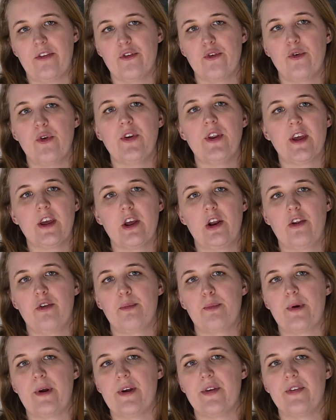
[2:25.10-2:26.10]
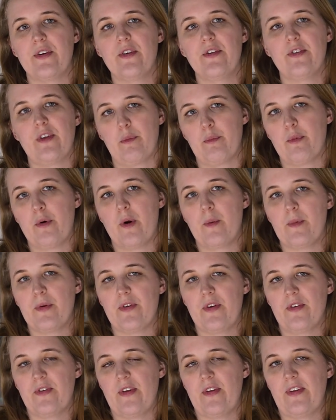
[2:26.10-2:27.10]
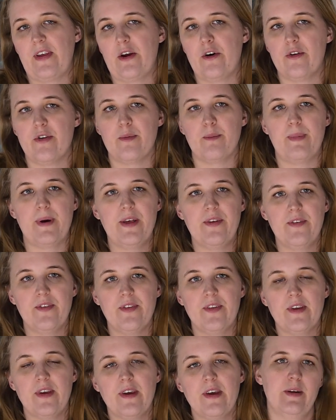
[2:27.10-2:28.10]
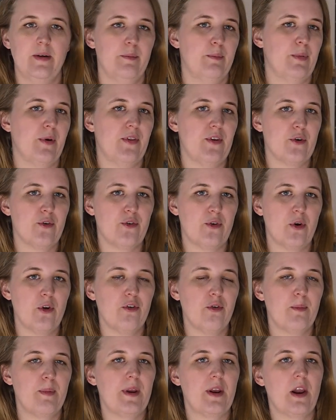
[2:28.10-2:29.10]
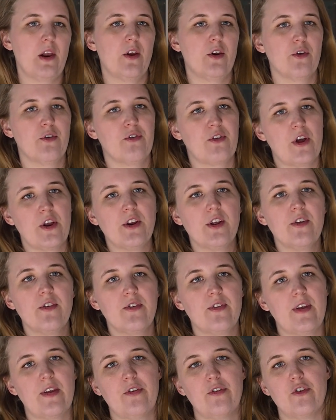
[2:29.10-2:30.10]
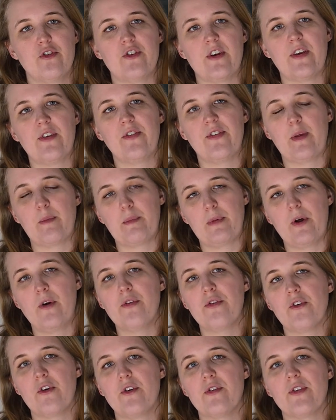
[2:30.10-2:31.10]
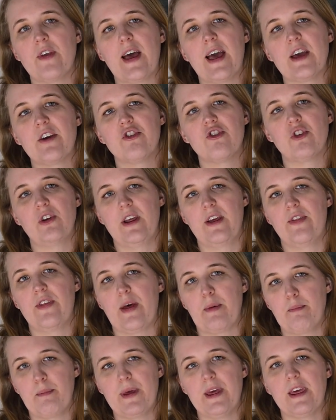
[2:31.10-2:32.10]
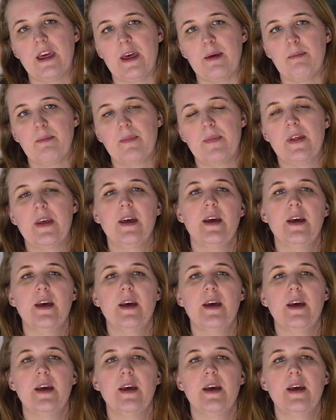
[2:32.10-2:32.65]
at ridiculous prices that promises that they are the best, but there's also been a lot of studies that suggest that plants aren't actually that picky.